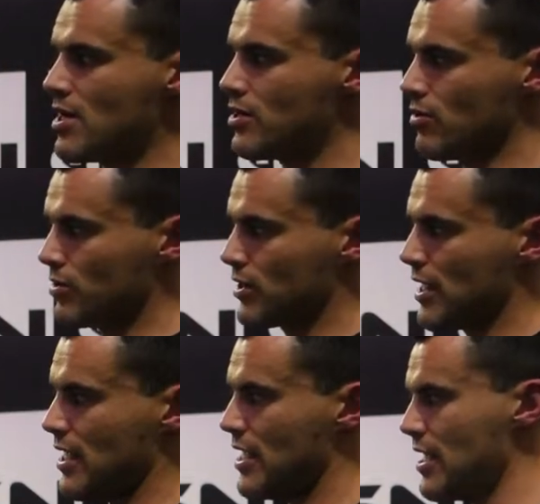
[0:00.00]
You'll
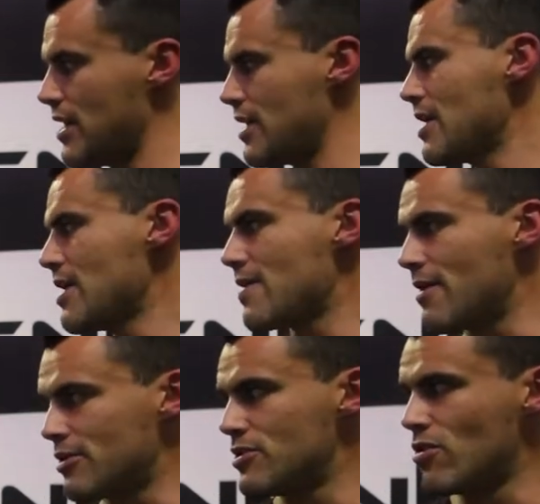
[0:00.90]
see here
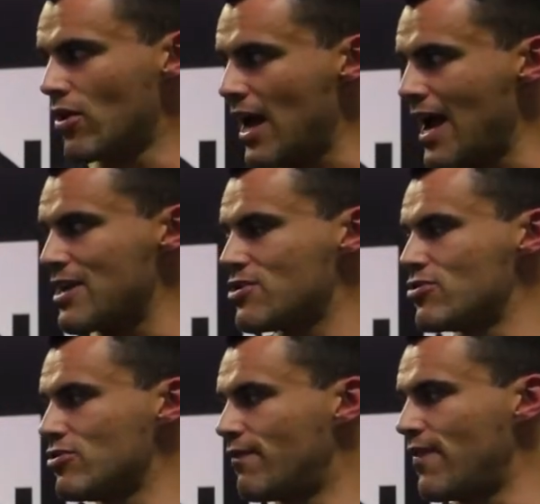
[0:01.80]
there is not a
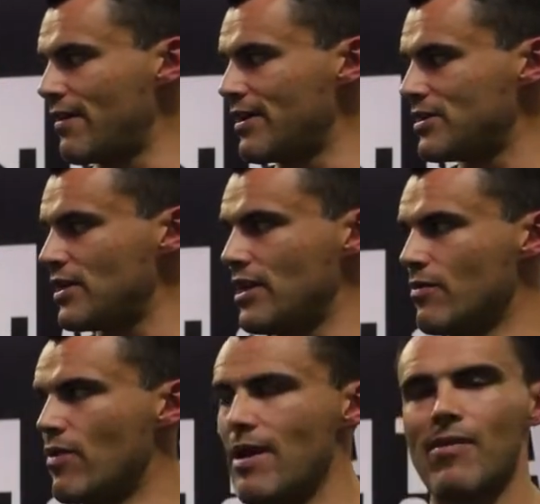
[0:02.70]
huge variance
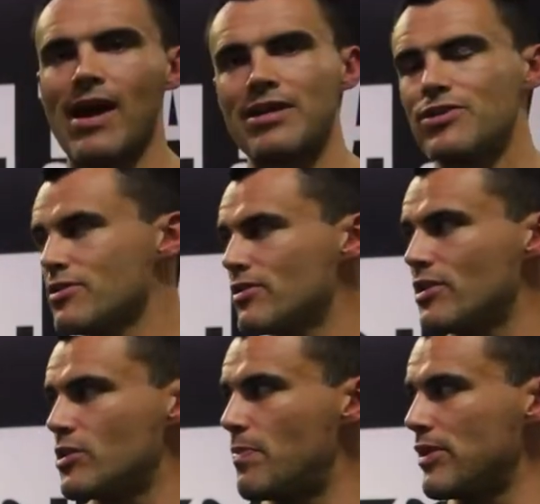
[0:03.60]
in rep ranges,
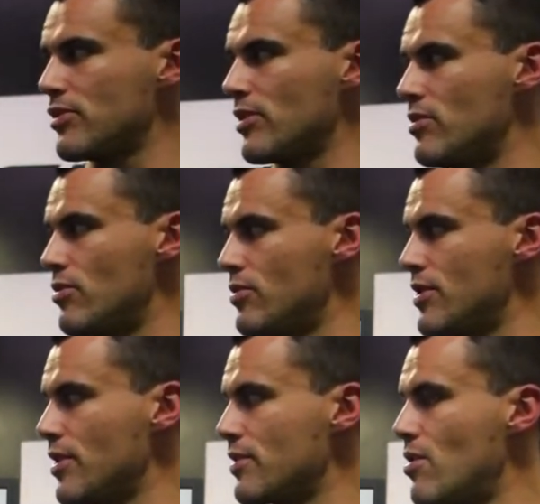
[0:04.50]
especially
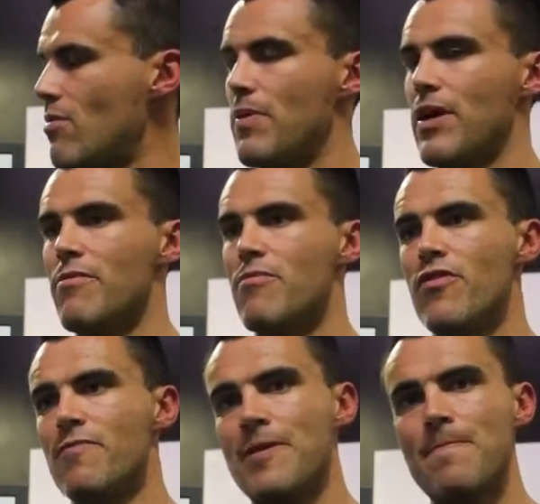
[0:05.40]
using a compound
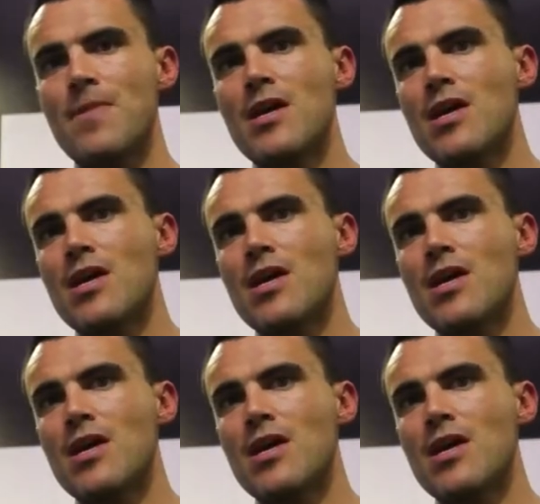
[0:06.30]
movement.